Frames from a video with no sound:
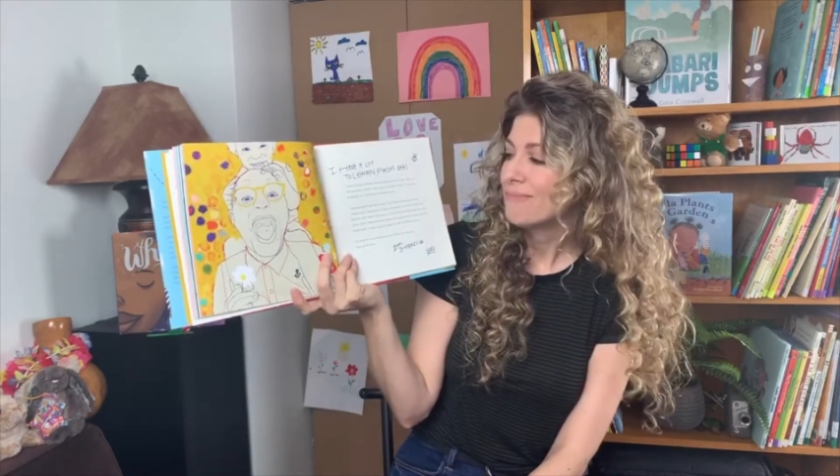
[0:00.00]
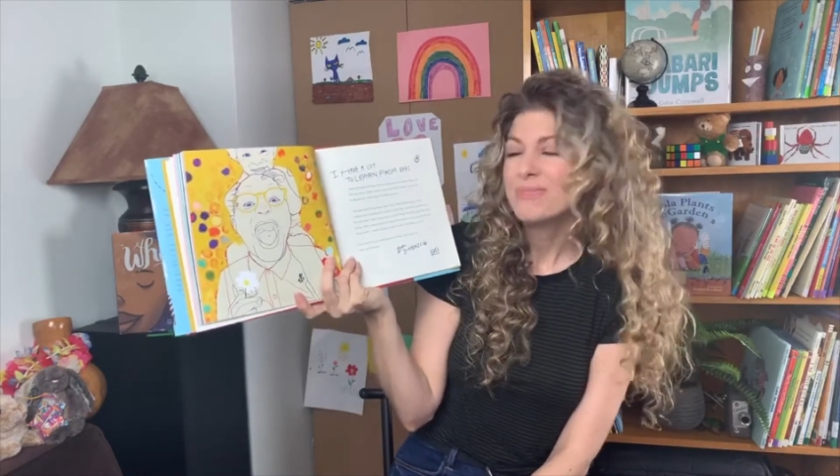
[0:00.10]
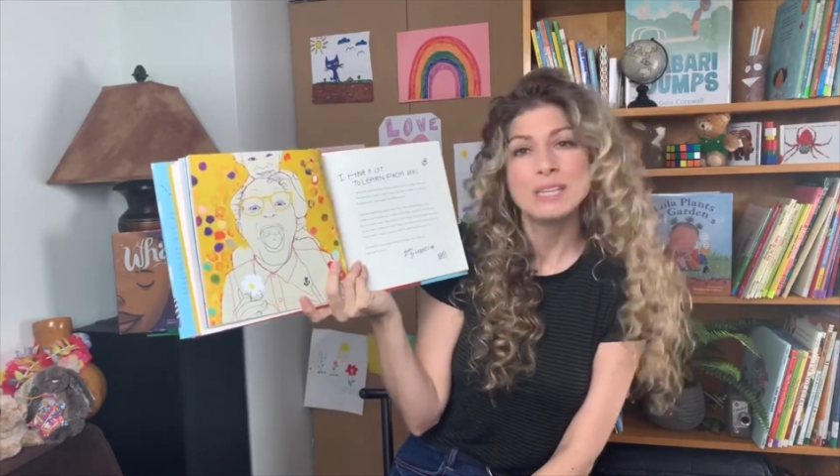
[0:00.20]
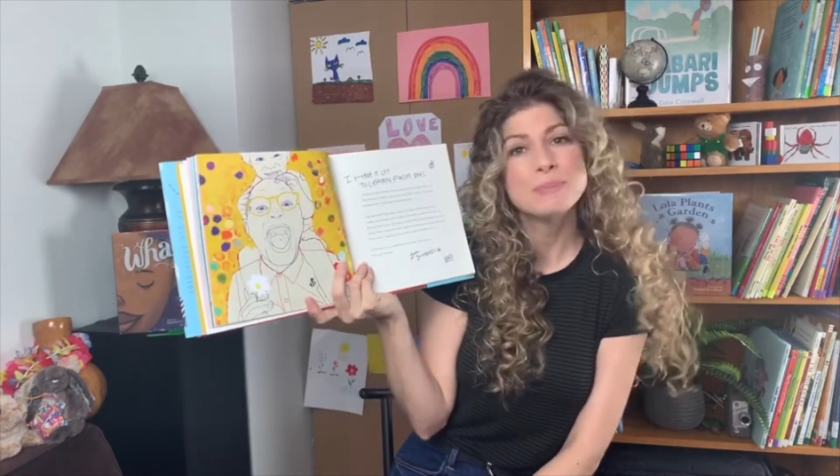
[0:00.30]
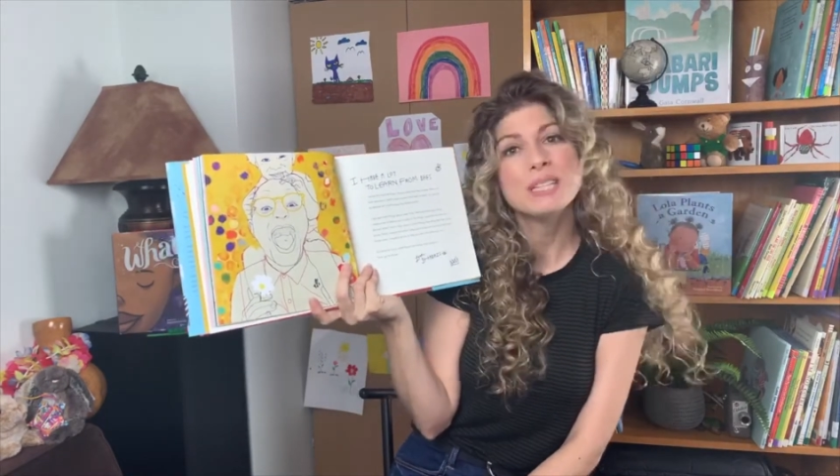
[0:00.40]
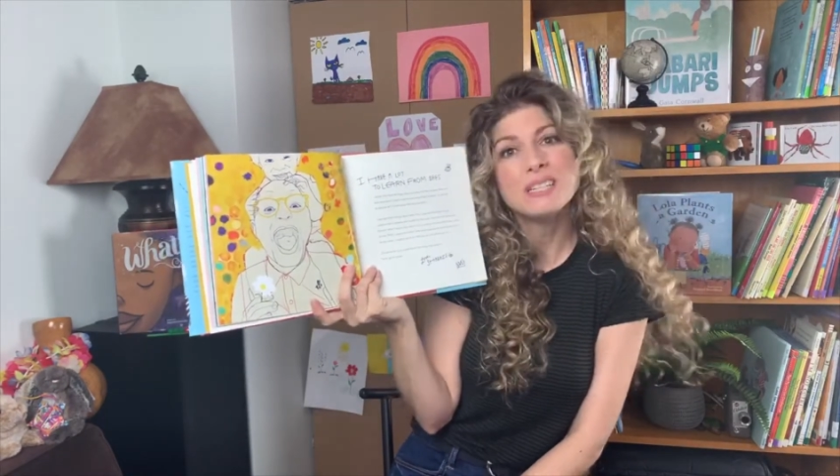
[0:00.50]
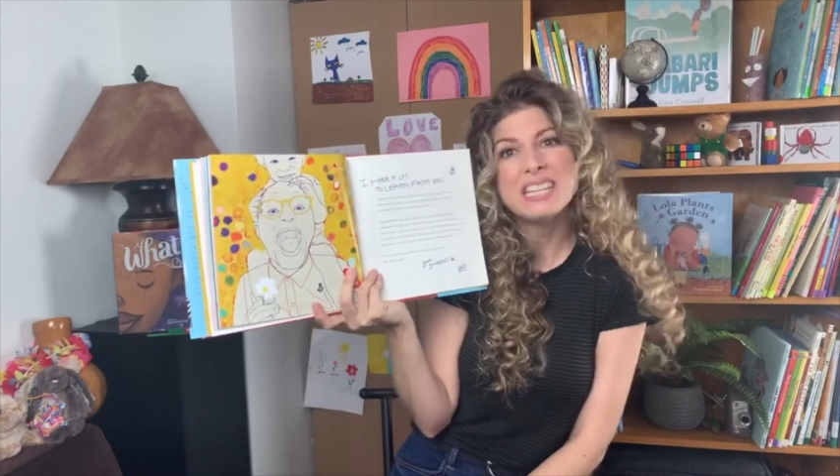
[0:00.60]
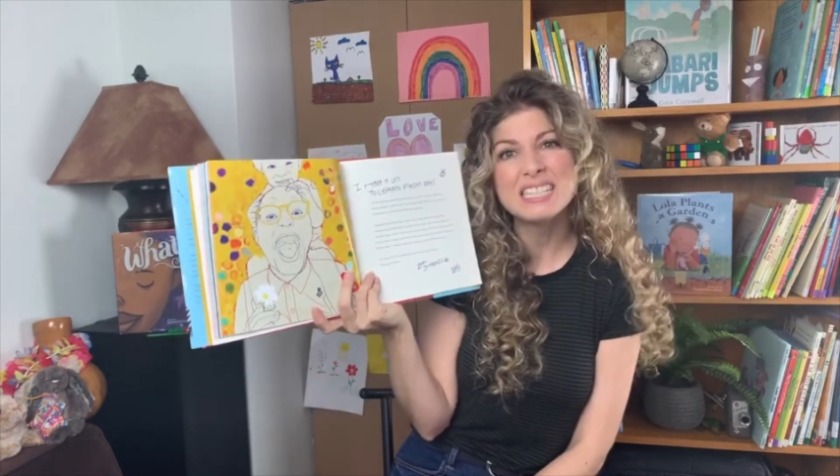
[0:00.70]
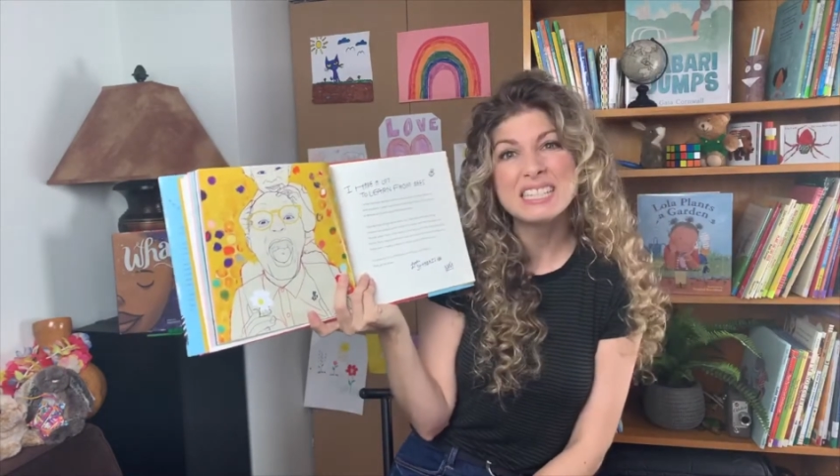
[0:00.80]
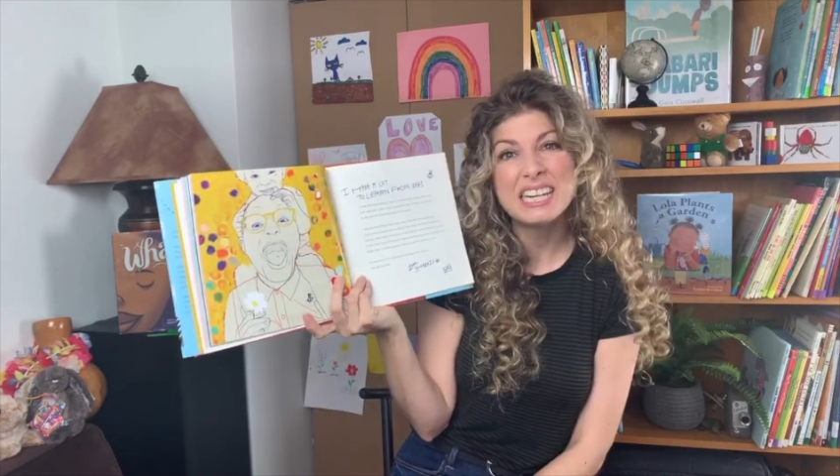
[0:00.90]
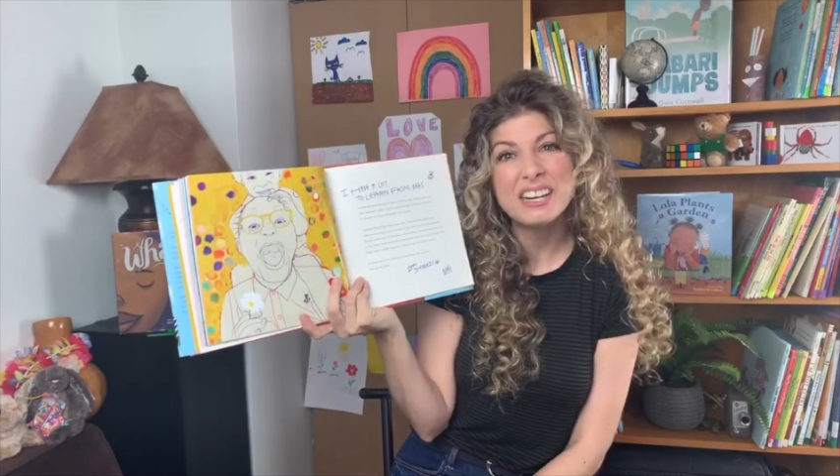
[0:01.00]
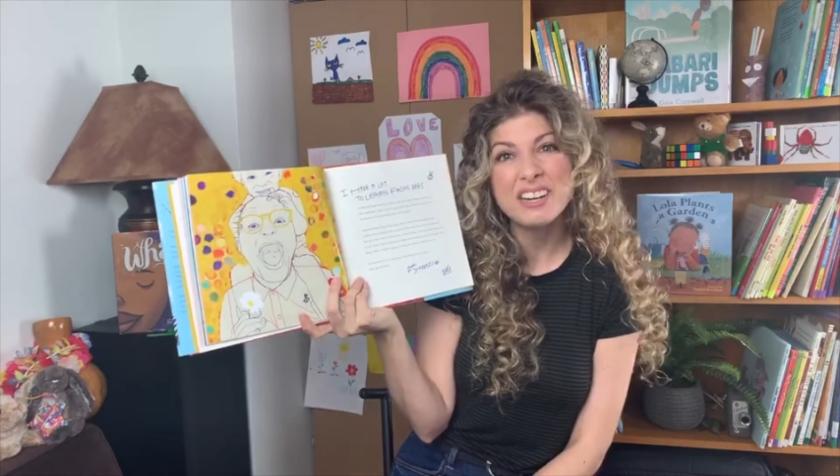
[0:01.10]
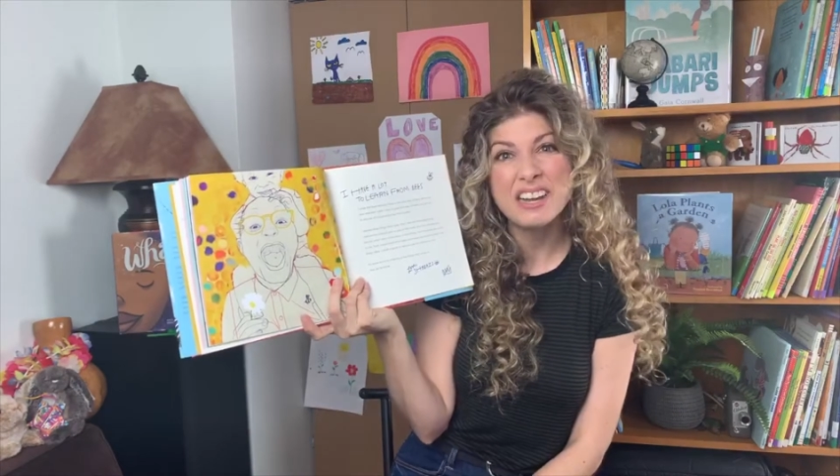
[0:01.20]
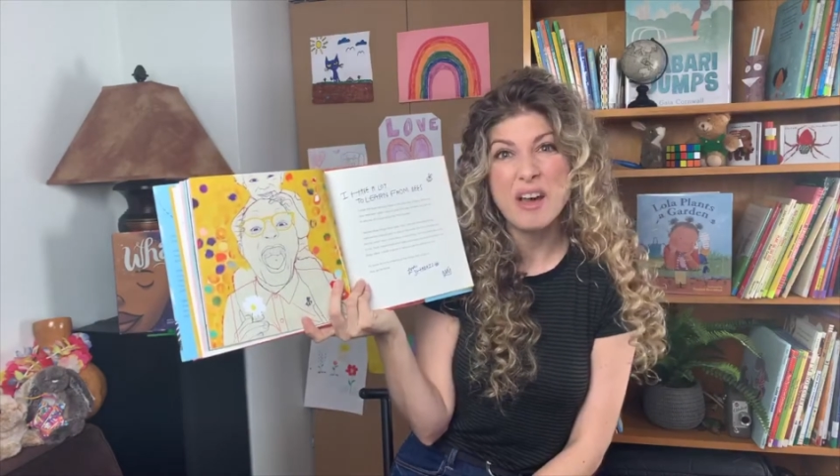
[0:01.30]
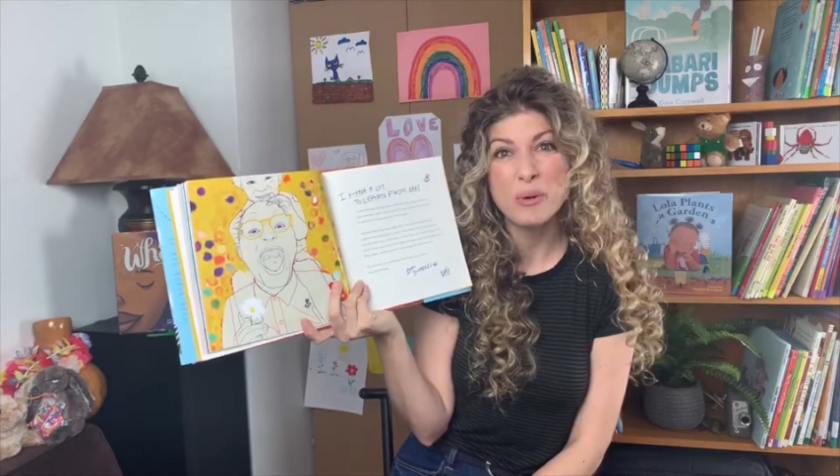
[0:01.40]
It seems a little less
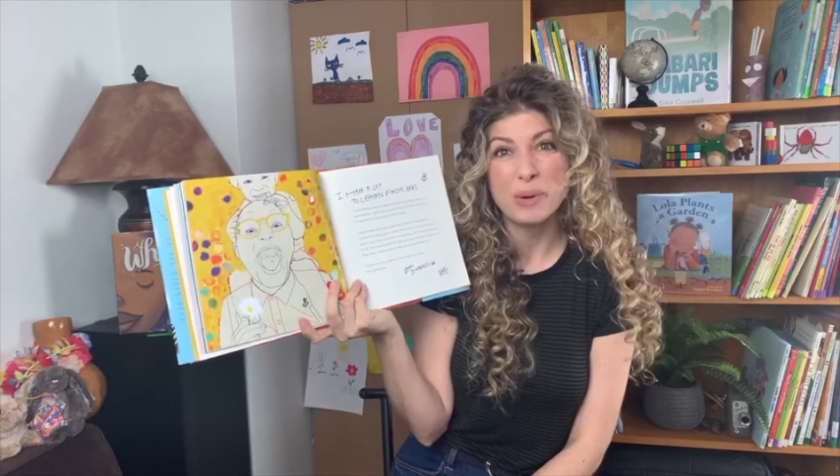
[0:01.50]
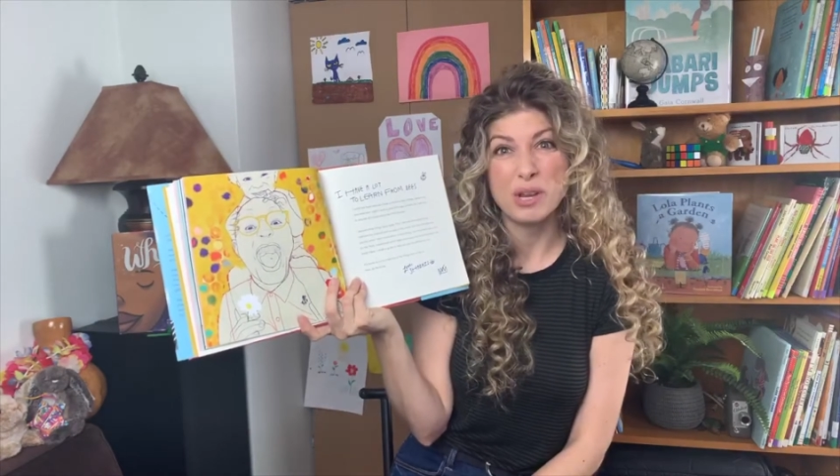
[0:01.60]
scary now that we